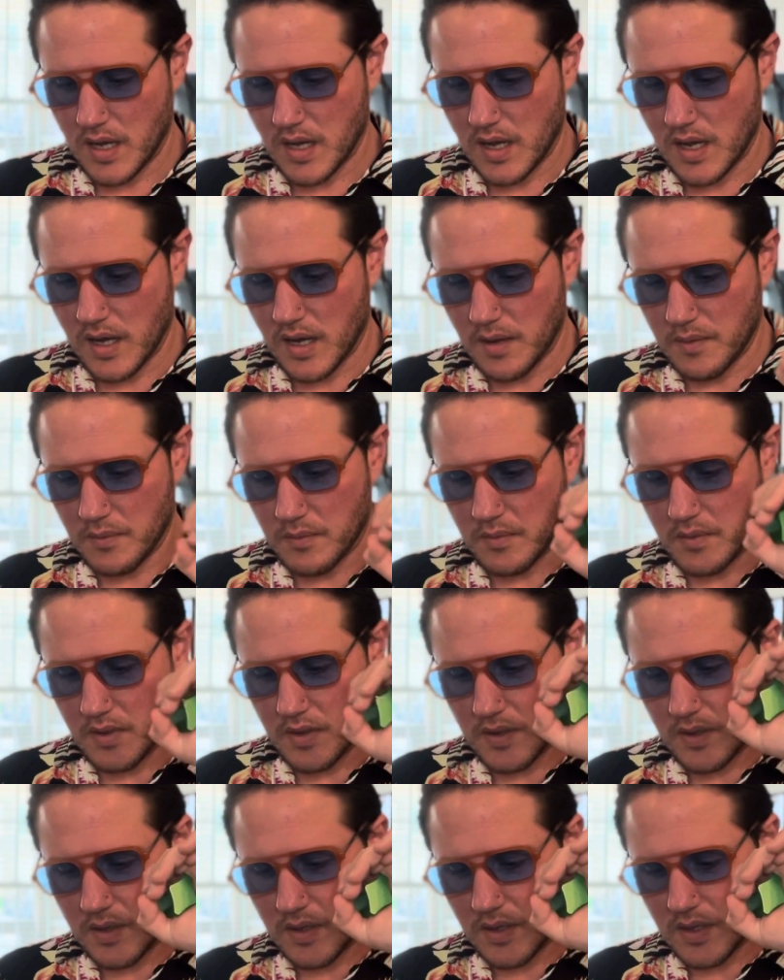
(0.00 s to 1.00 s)
I'm
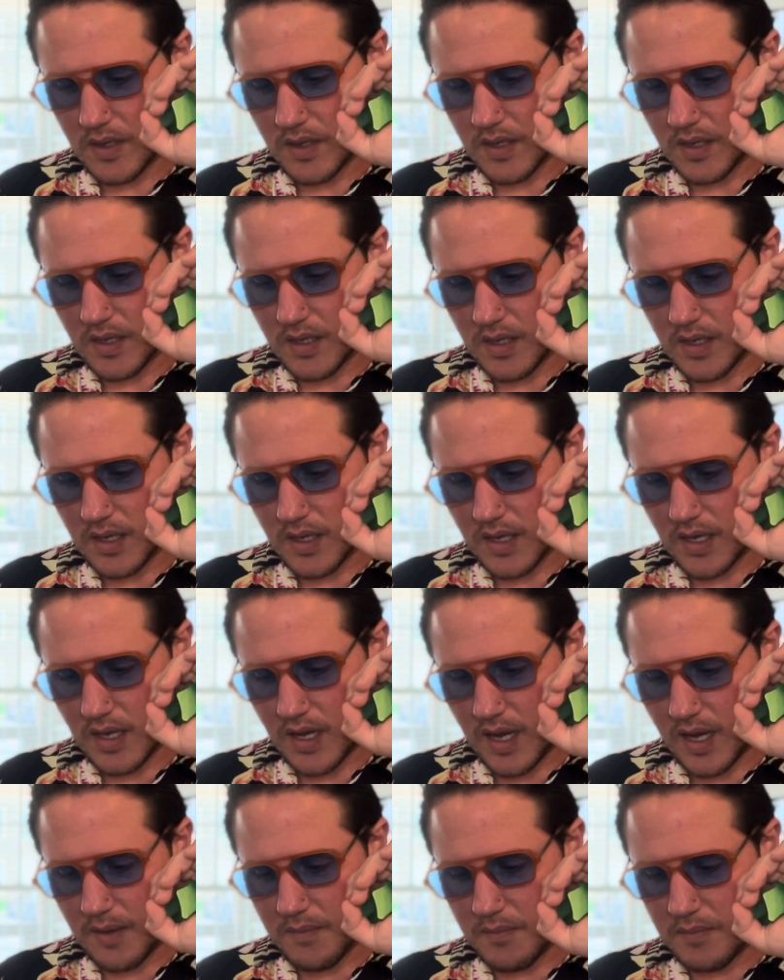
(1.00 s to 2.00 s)

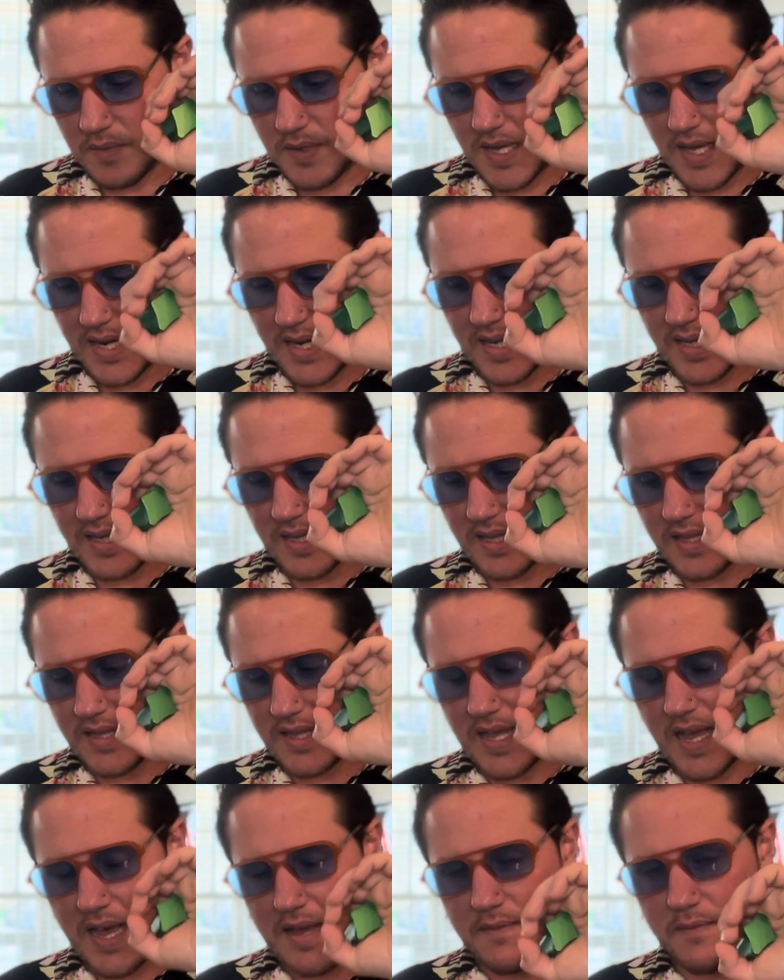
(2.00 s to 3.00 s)
getting
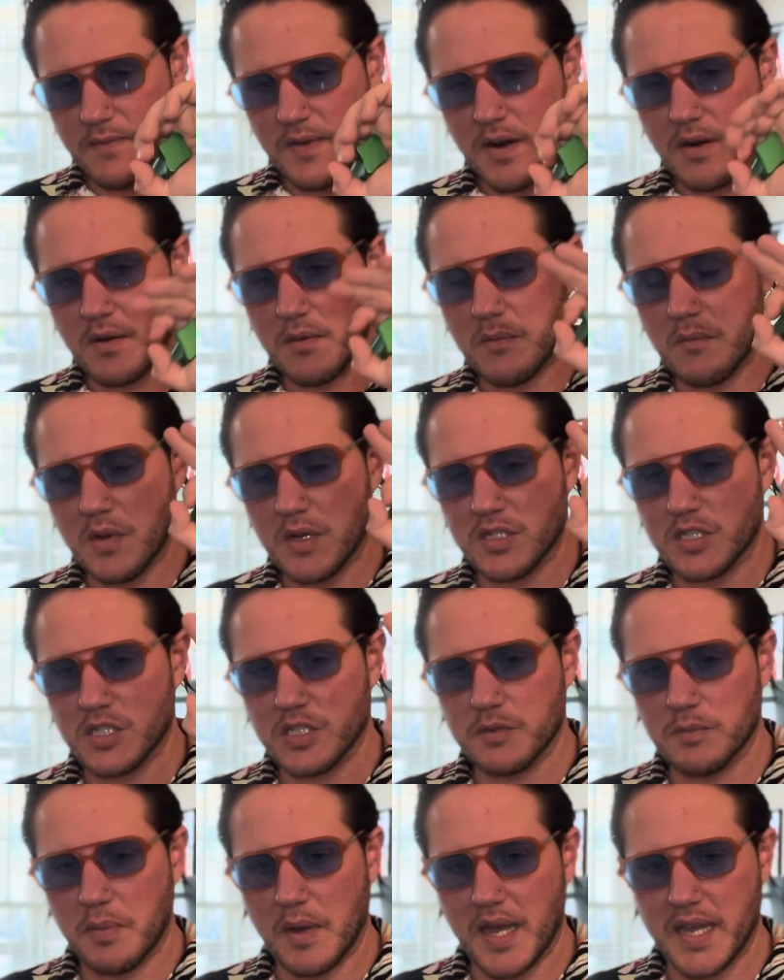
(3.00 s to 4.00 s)
not very much
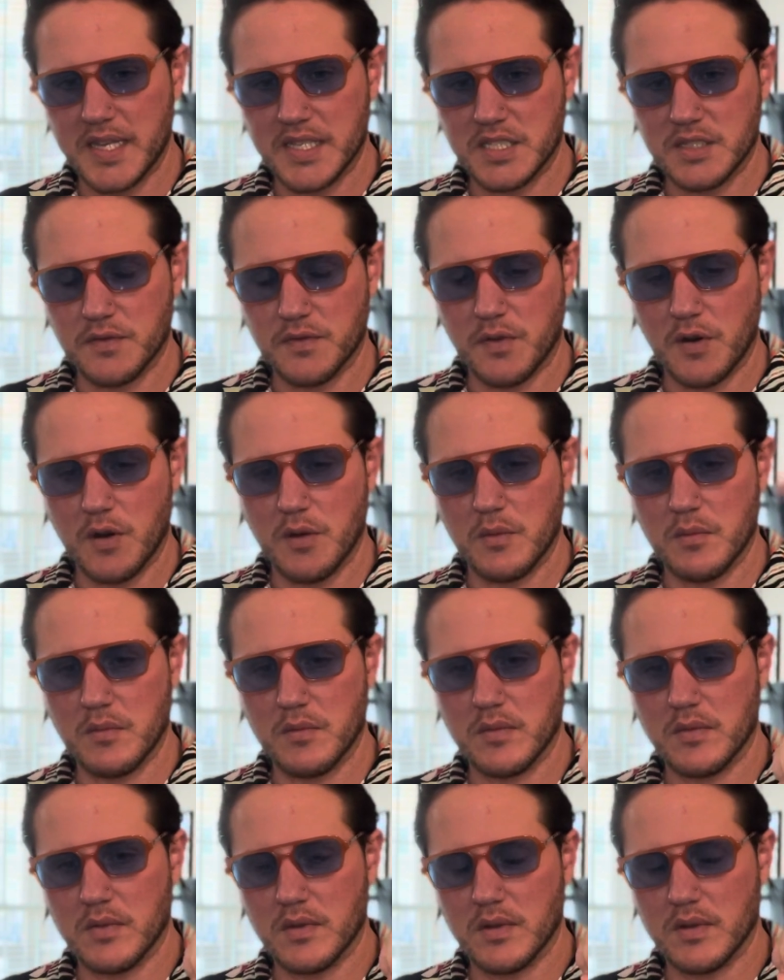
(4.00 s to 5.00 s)
spice
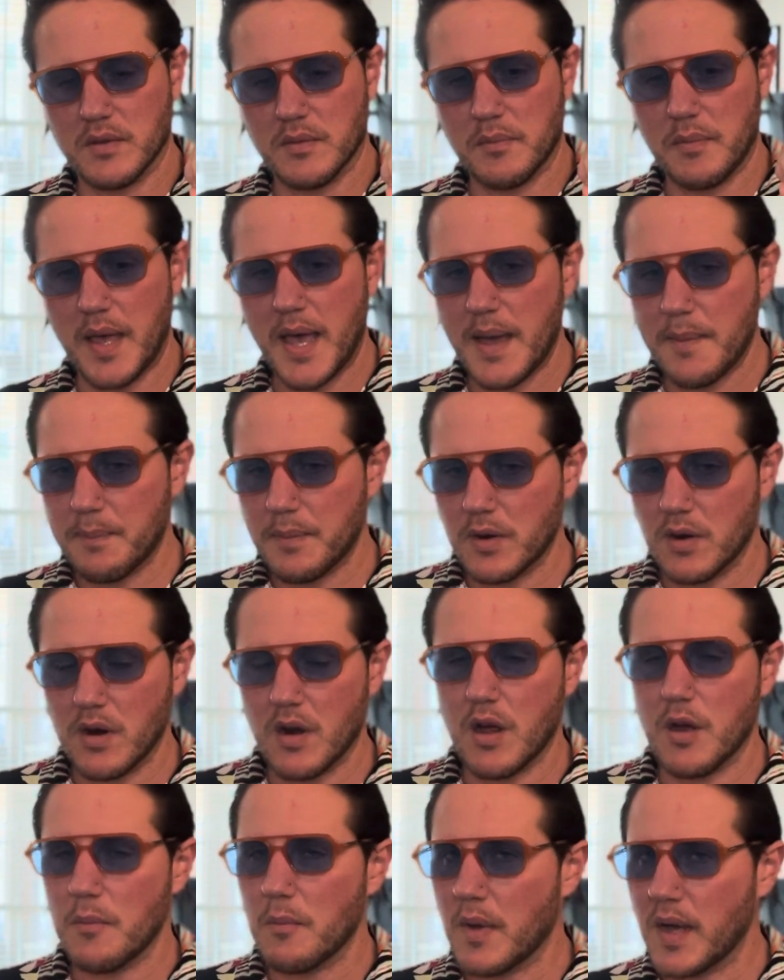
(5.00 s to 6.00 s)
from pepper
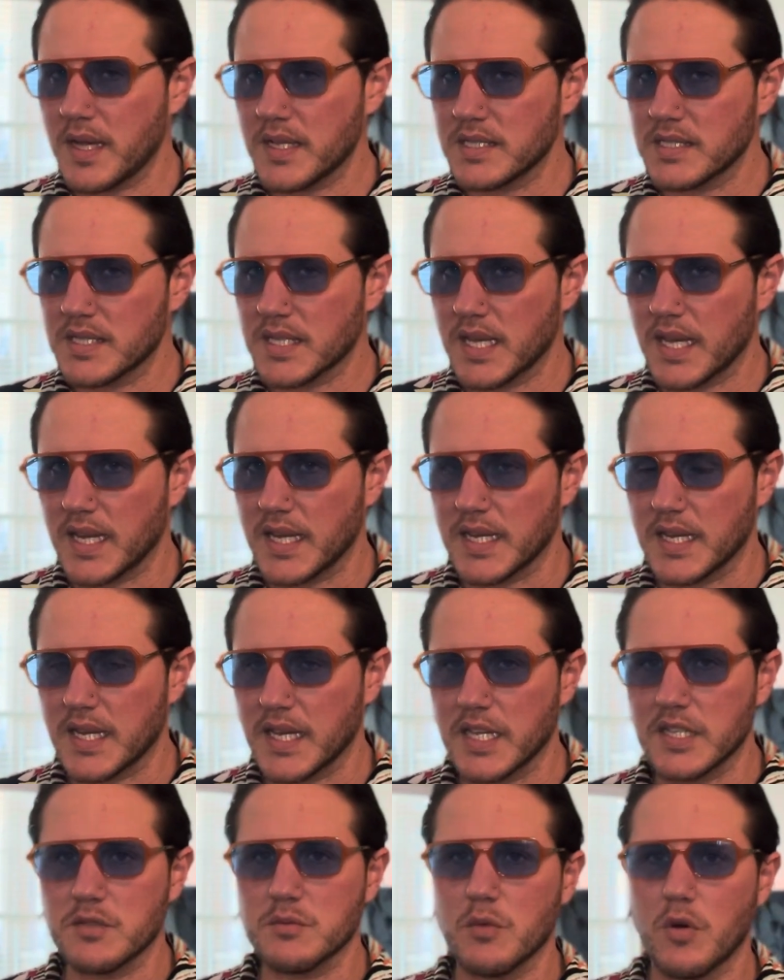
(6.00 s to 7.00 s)
on my skin.
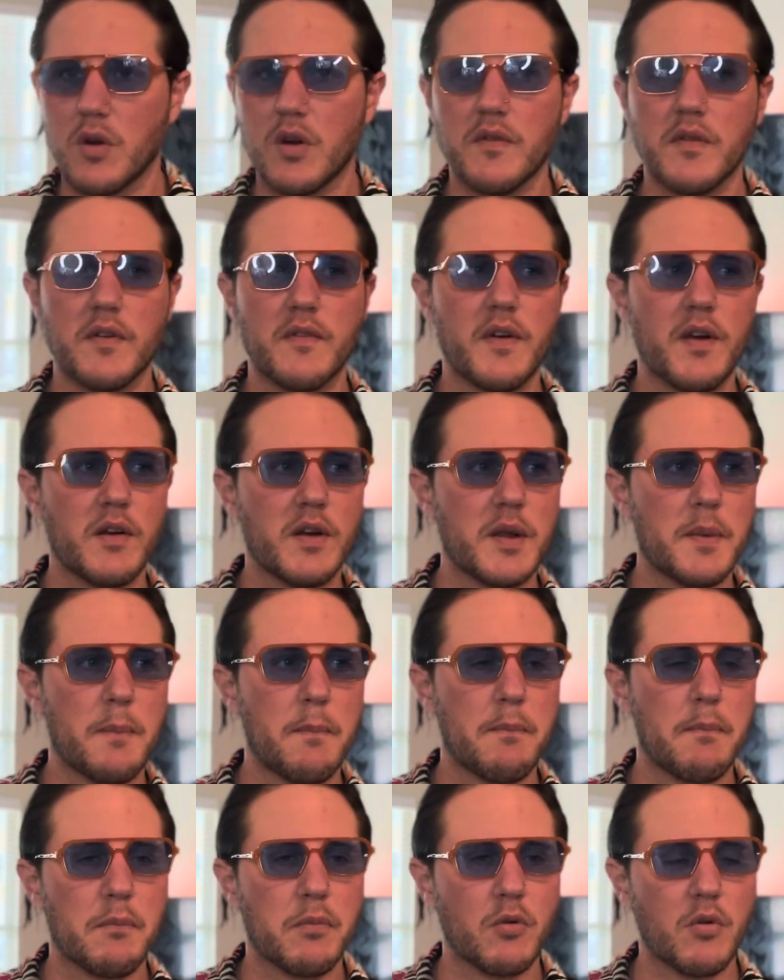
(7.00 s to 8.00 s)
It's more of a very
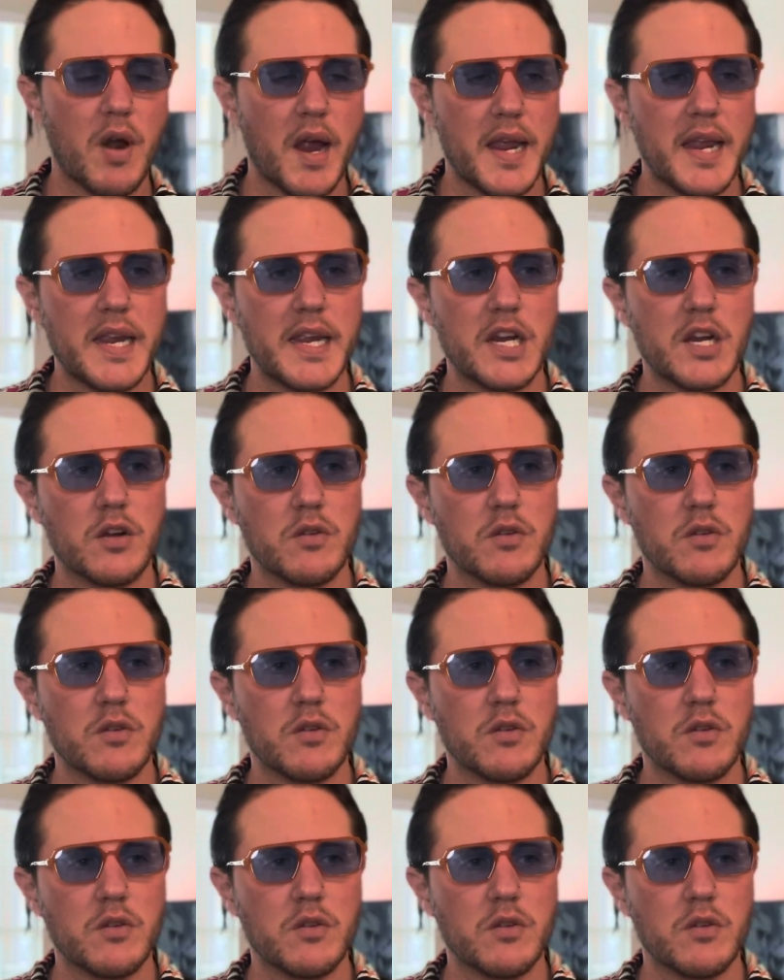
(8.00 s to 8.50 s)
bright,